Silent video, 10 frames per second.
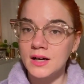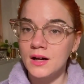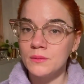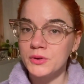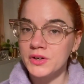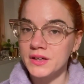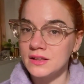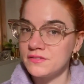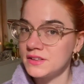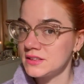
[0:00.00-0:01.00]
Hallberg
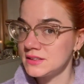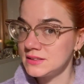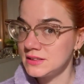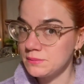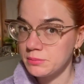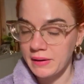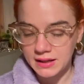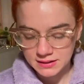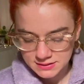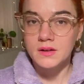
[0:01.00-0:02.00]
Infinity Deep
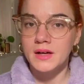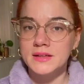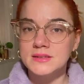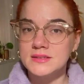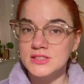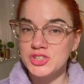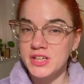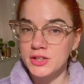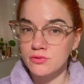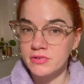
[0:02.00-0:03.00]
palette, and it's the
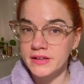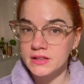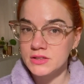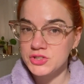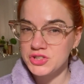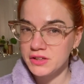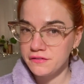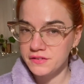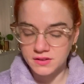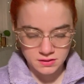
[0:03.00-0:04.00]
shade Red
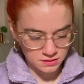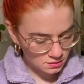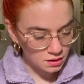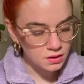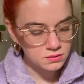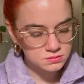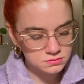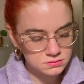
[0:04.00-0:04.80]
Shift. Oh,